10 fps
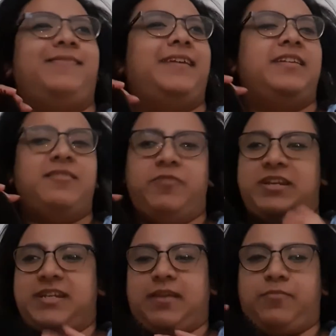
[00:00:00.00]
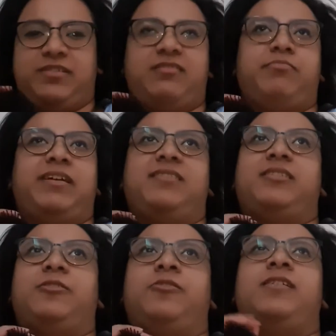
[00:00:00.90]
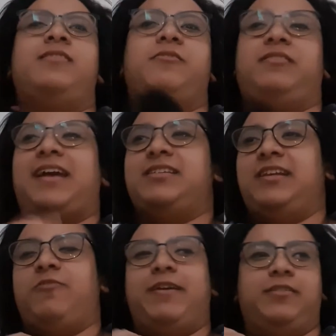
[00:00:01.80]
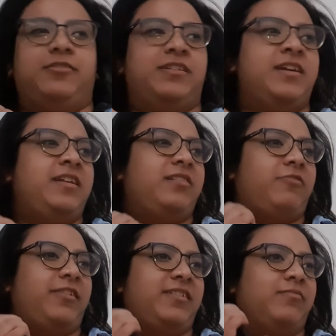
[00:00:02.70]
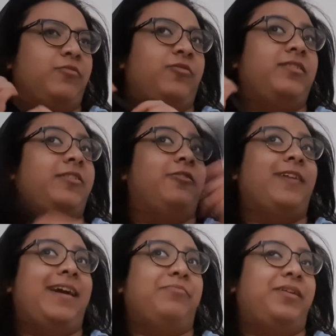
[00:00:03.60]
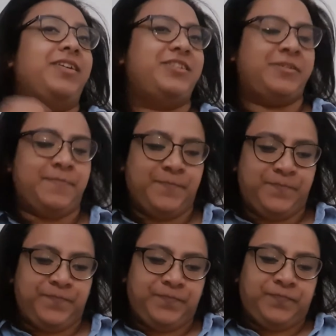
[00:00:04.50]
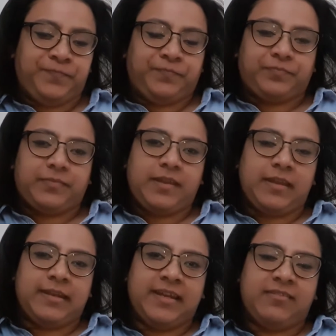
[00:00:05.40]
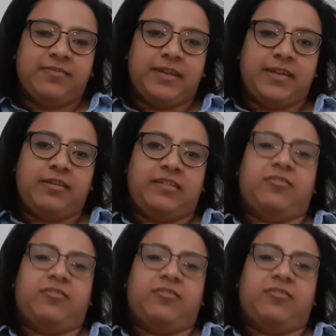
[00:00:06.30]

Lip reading: he doesn't really take much space though, so it's actually quite good. Very small. So hairbrush. Next thing is